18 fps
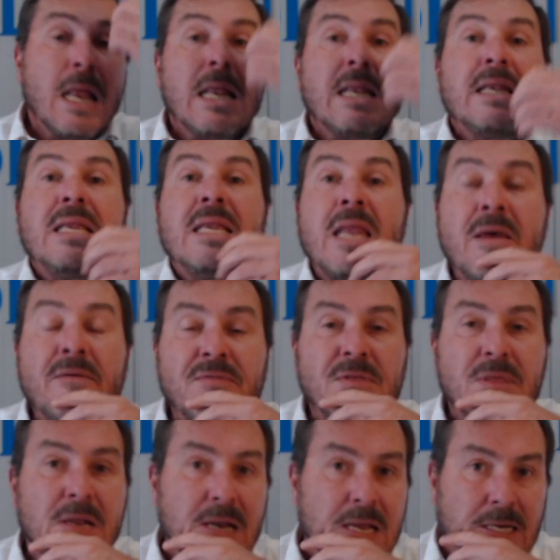
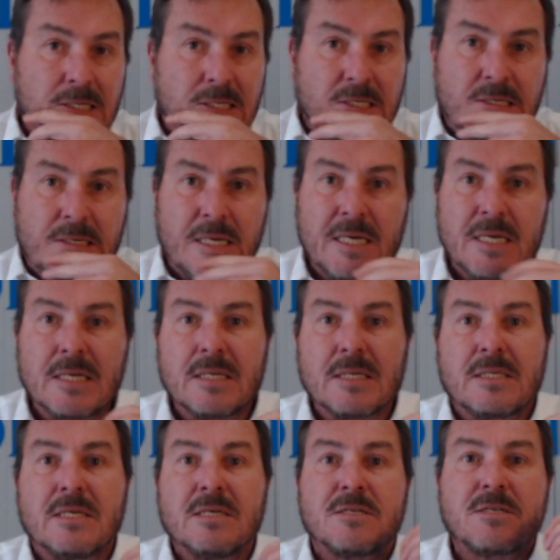Nevertheless,
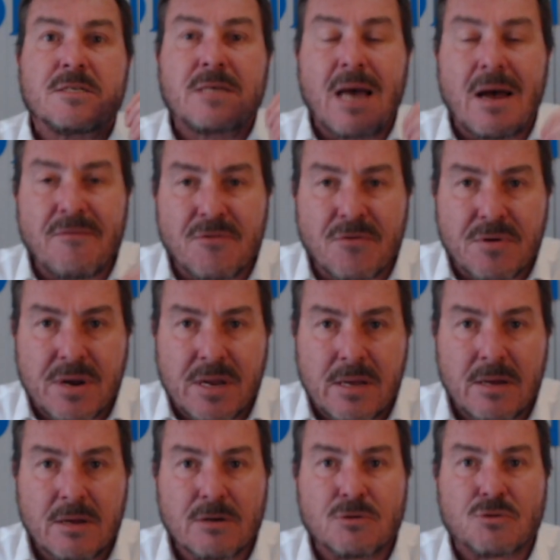Discovery